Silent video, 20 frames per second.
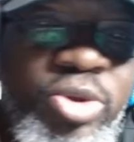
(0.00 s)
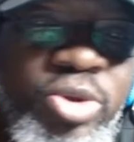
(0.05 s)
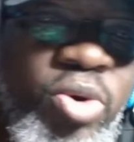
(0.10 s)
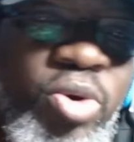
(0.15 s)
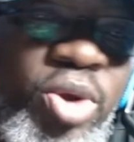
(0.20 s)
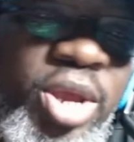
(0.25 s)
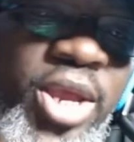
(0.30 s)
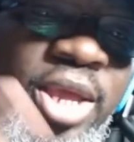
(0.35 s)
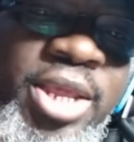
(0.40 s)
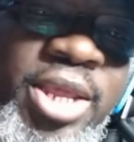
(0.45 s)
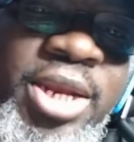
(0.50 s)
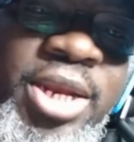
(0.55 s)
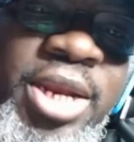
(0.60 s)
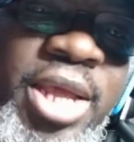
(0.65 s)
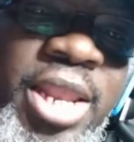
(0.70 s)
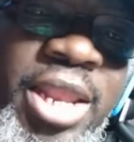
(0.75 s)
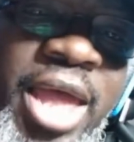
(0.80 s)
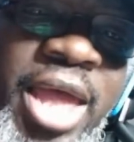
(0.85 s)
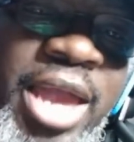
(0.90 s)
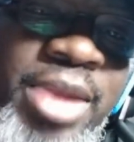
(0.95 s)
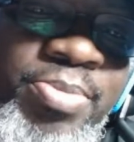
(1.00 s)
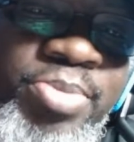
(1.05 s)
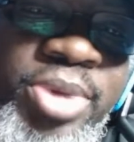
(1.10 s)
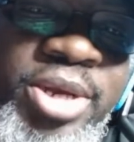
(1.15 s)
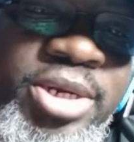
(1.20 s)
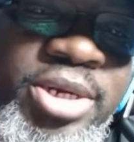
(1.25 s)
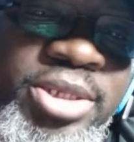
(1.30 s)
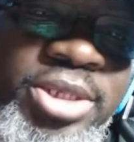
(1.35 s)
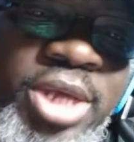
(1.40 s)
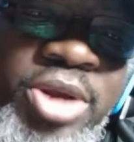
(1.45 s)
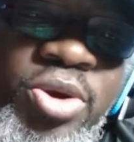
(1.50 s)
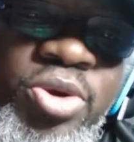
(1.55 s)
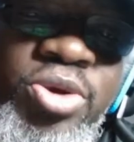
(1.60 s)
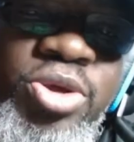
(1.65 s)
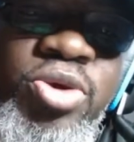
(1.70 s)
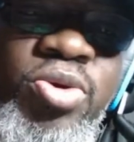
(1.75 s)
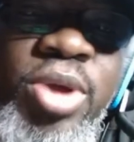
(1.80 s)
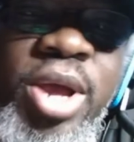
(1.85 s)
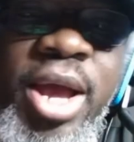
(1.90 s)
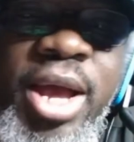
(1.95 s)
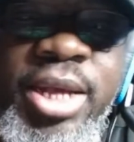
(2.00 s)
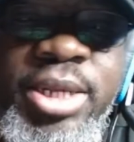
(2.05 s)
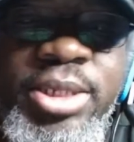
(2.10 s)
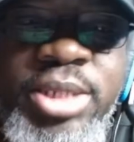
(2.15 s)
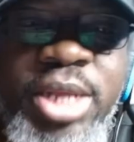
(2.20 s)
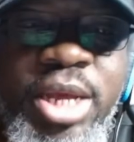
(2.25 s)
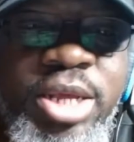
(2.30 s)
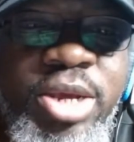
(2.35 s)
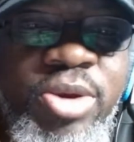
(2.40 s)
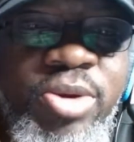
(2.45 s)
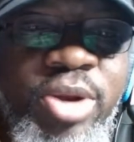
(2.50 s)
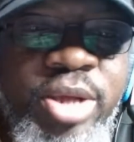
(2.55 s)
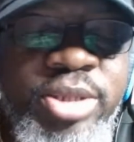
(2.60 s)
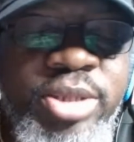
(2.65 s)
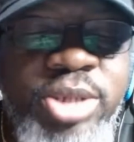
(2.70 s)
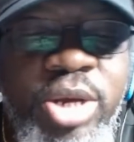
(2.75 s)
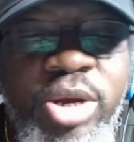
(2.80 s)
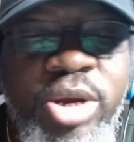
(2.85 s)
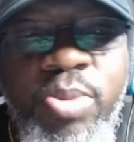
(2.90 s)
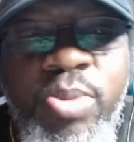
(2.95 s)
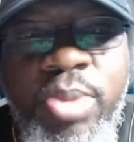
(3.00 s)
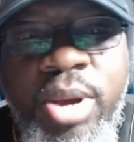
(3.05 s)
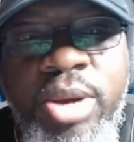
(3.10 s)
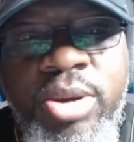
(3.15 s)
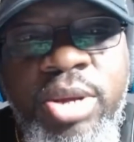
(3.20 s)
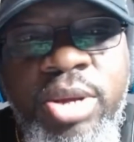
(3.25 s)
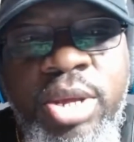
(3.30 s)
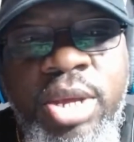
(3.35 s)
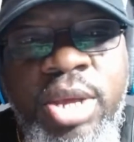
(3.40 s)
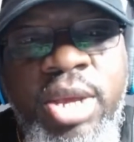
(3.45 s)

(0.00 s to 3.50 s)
Go ahead and hit that like button, so I know you guys like hear what I talk about.